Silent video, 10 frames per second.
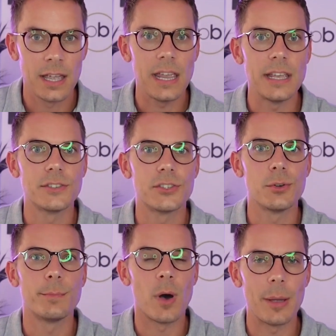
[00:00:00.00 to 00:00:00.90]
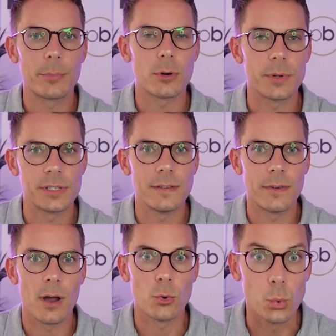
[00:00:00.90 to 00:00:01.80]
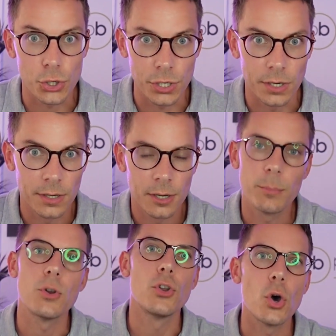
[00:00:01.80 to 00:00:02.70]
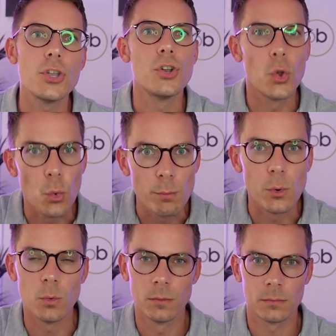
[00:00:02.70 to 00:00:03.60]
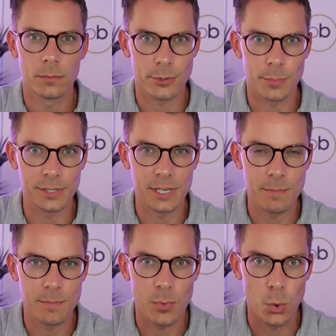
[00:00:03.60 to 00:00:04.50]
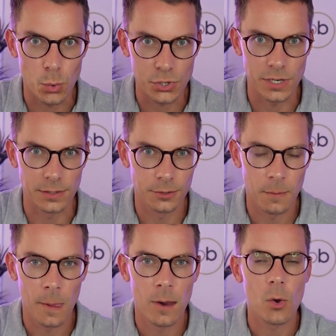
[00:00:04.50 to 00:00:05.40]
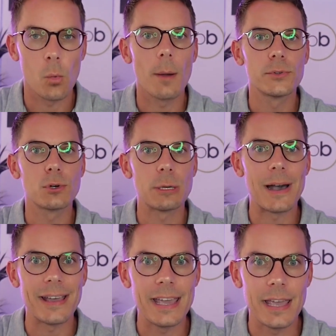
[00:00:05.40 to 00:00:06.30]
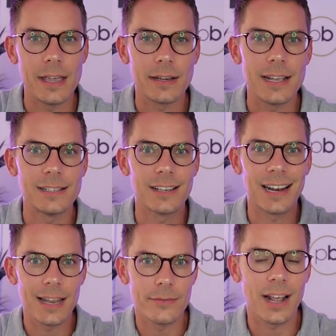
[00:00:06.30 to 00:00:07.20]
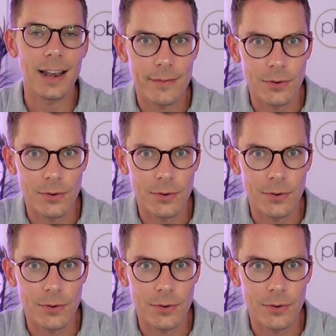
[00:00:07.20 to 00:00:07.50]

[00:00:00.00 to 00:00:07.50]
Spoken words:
is to buy a property via auction, but not your normal property auctions. What I'm talking about here is the clever